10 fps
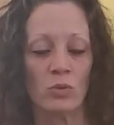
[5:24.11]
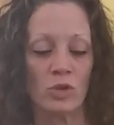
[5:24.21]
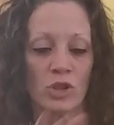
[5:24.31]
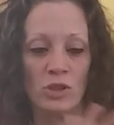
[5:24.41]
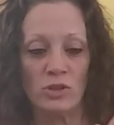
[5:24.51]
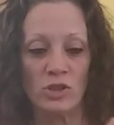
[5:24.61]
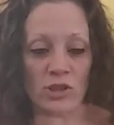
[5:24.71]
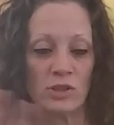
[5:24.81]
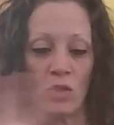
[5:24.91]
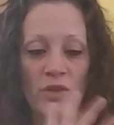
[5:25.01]
order to,
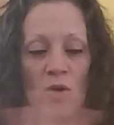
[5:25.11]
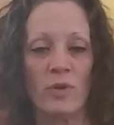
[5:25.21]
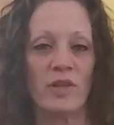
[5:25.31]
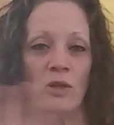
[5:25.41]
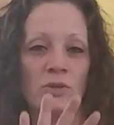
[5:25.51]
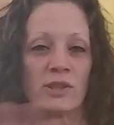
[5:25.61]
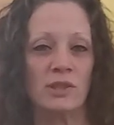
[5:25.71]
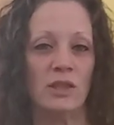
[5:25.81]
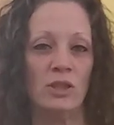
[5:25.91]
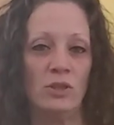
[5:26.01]
so that way they don't
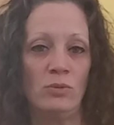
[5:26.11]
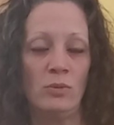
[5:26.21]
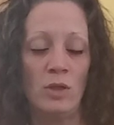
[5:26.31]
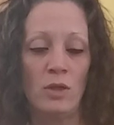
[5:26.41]
see you,